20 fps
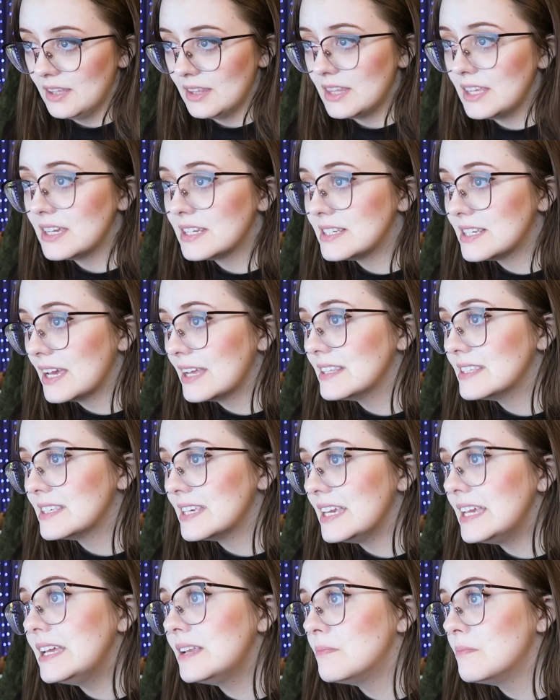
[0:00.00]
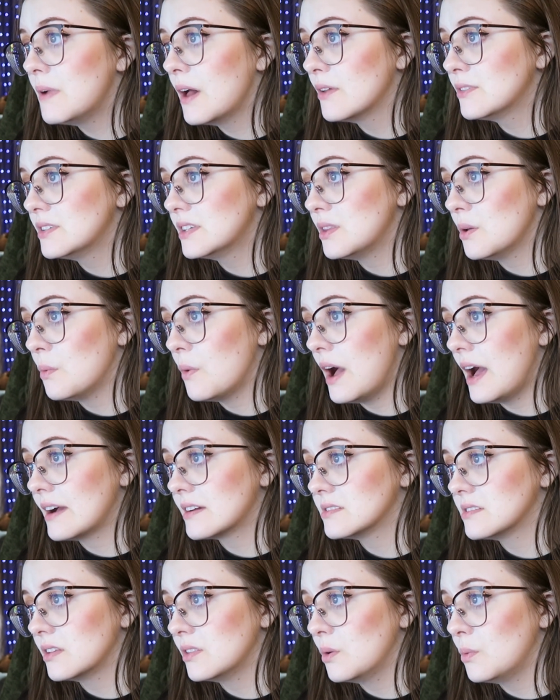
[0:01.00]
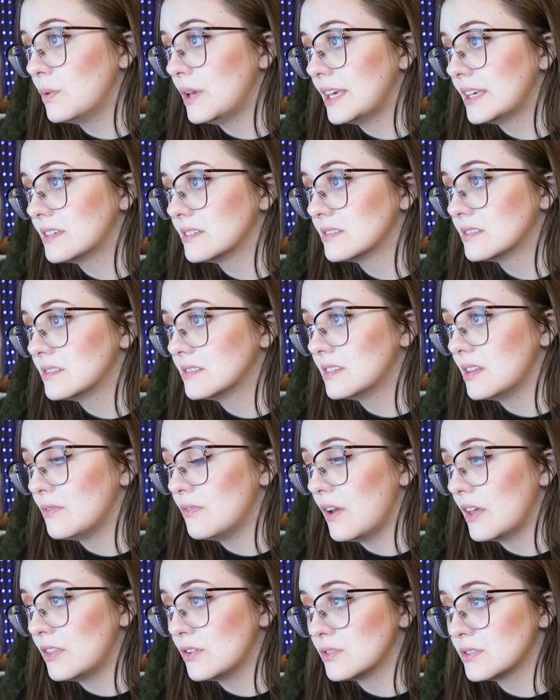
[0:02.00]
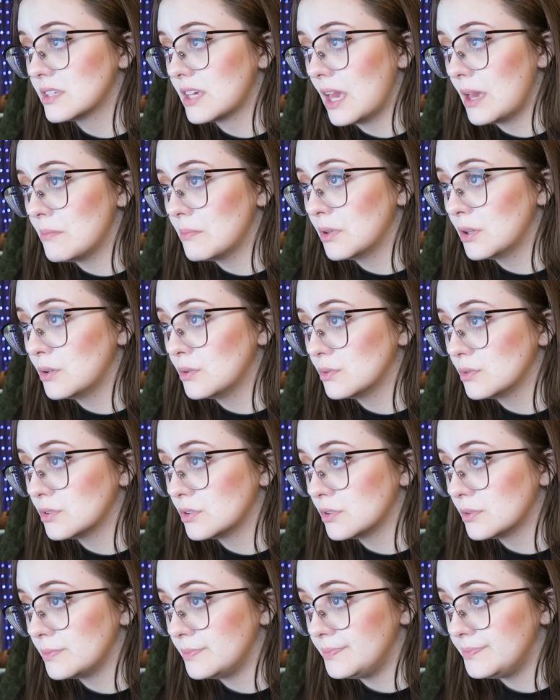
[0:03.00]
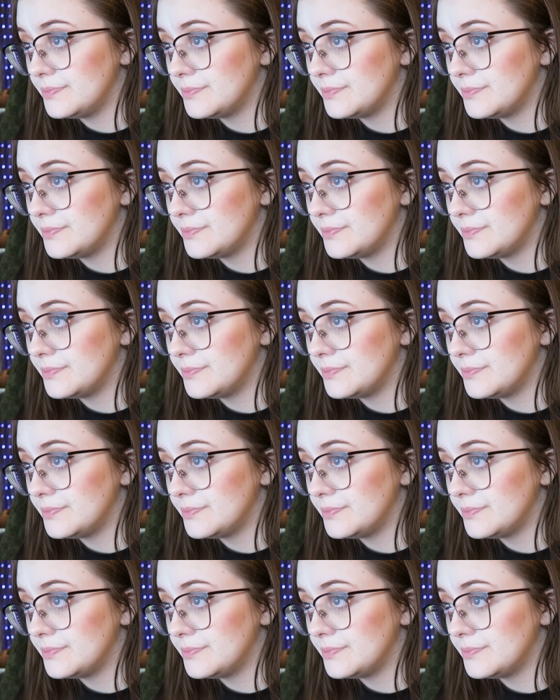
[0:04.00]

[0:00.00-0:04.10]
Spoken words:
The intense heat melted the wax on the wings. The feathers came loose.